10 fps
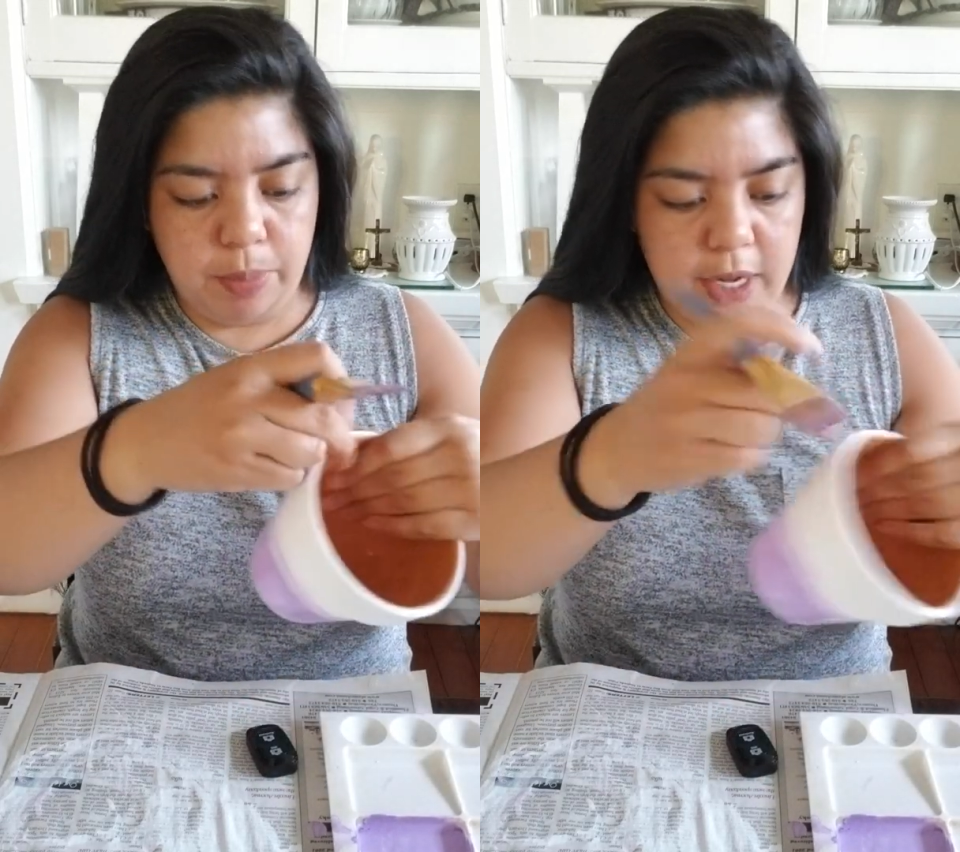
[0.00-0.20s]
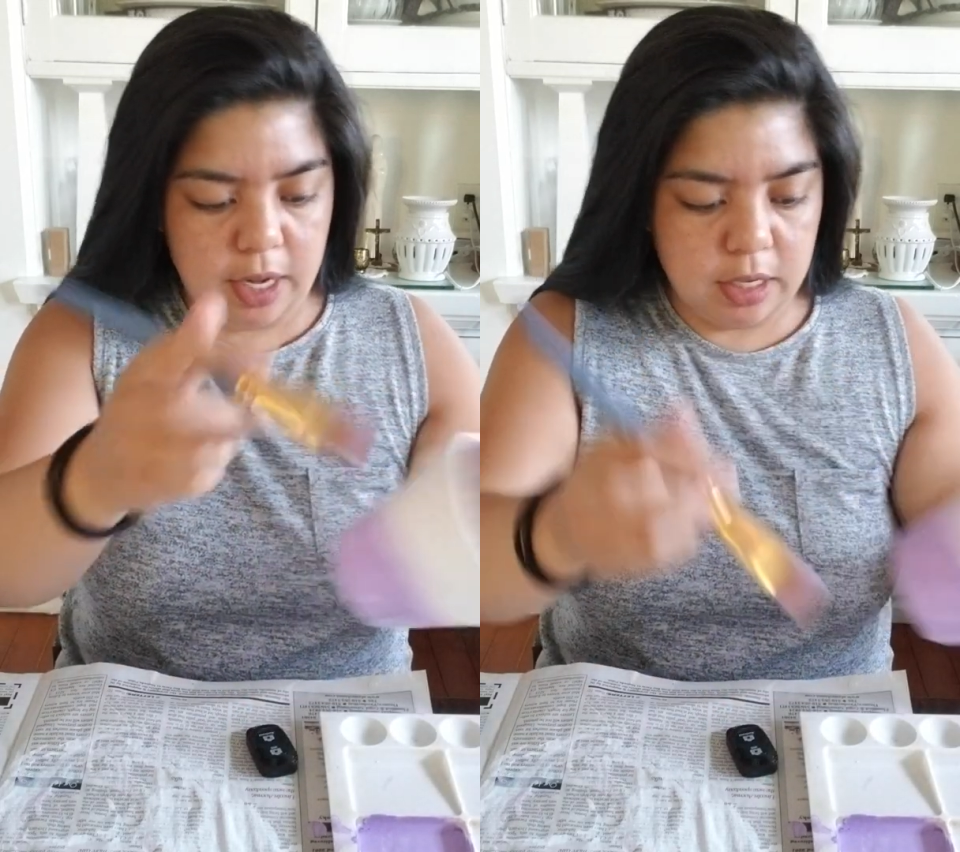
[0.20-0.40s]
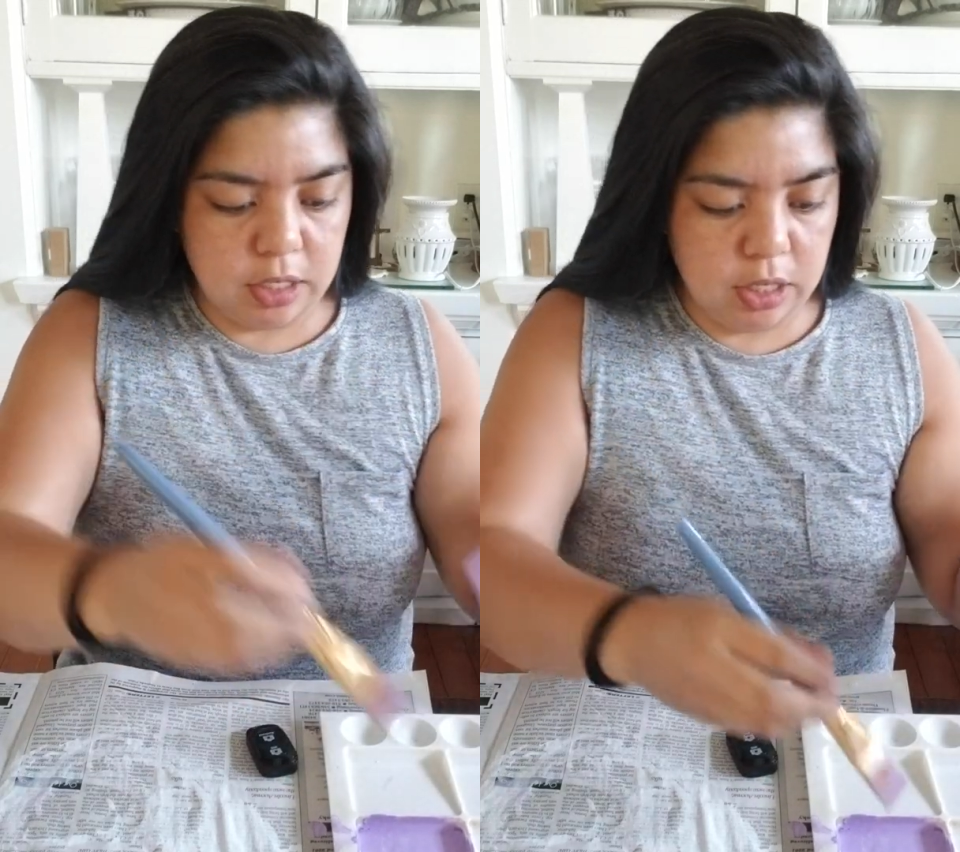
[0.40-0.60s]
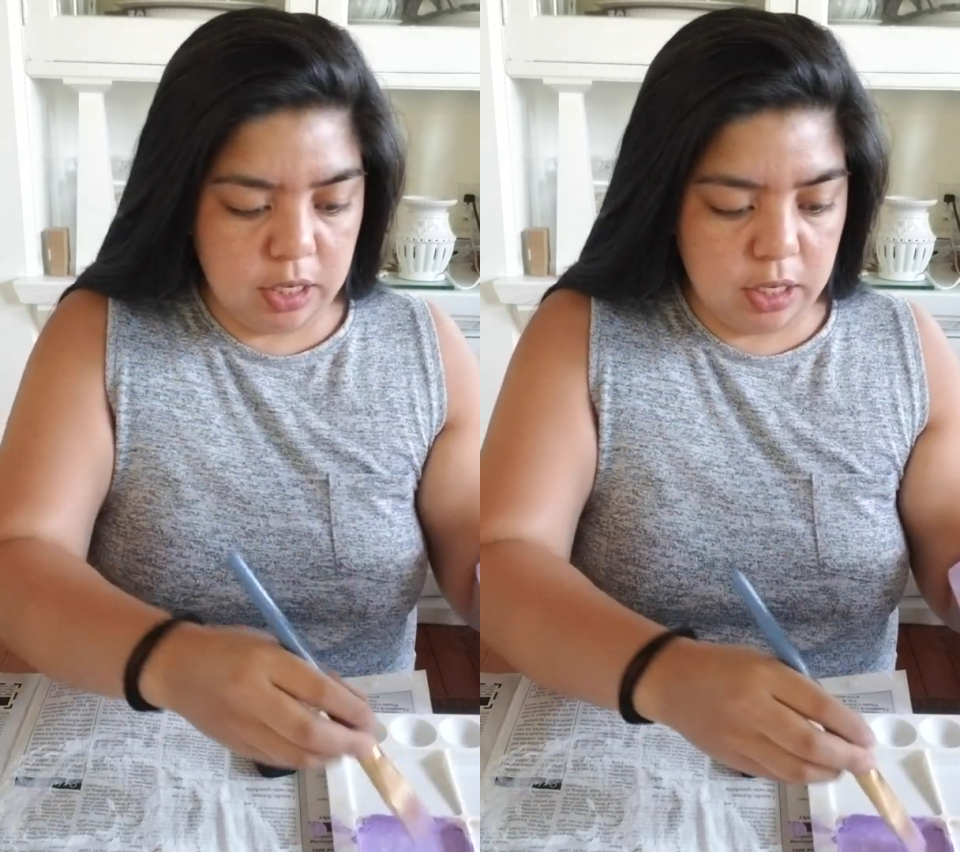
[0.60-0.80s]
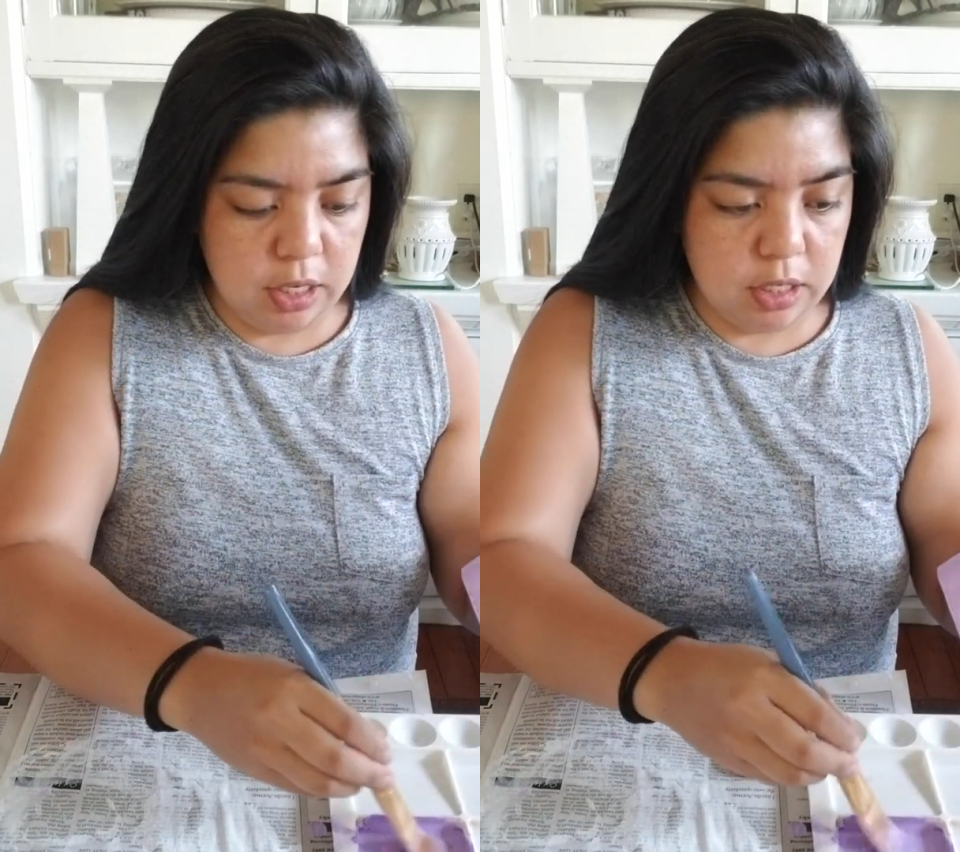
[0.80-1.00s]
paint to
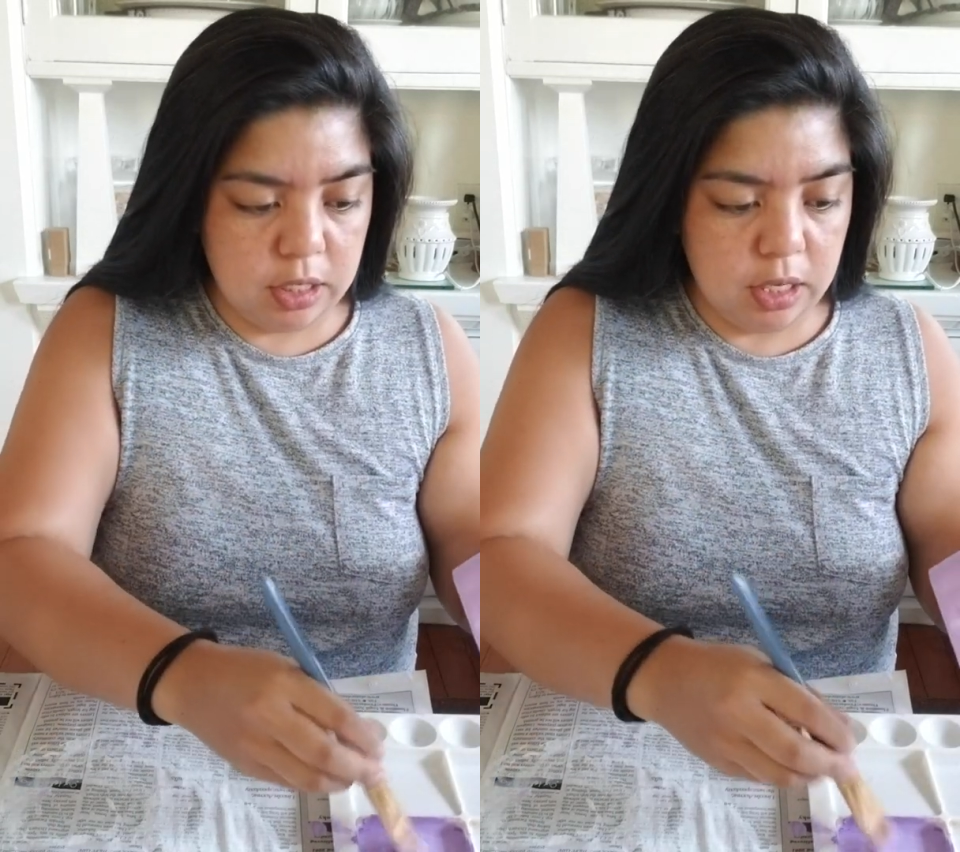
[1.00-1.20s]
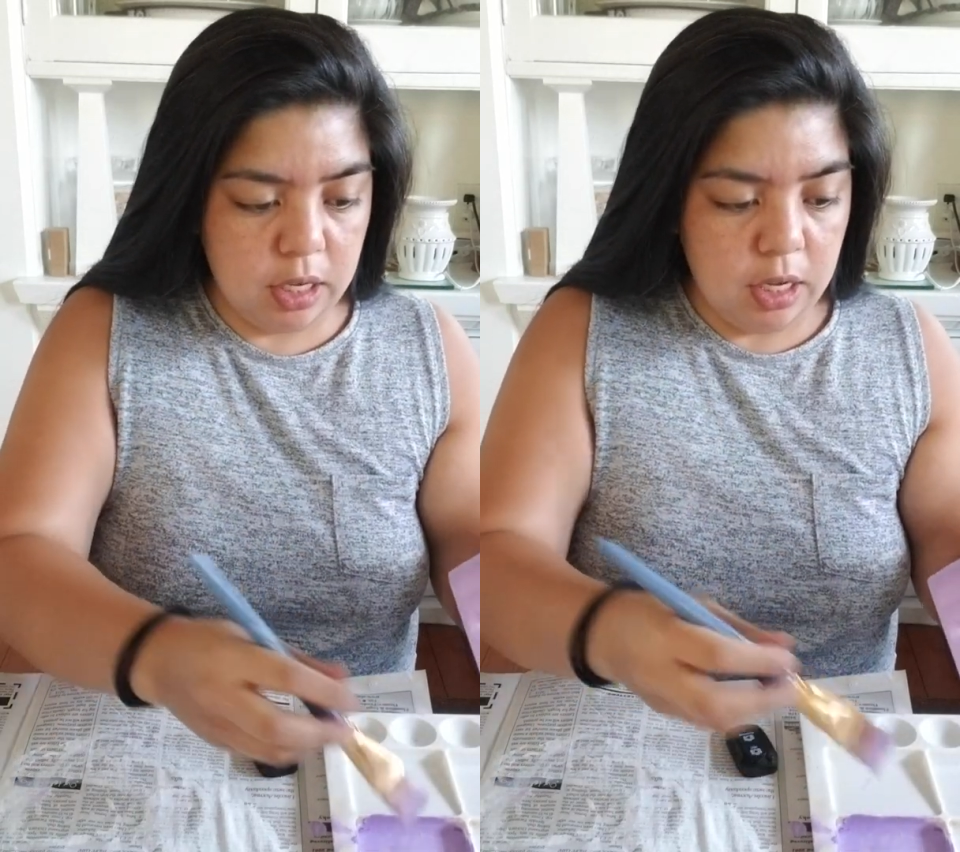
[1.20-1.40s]
this,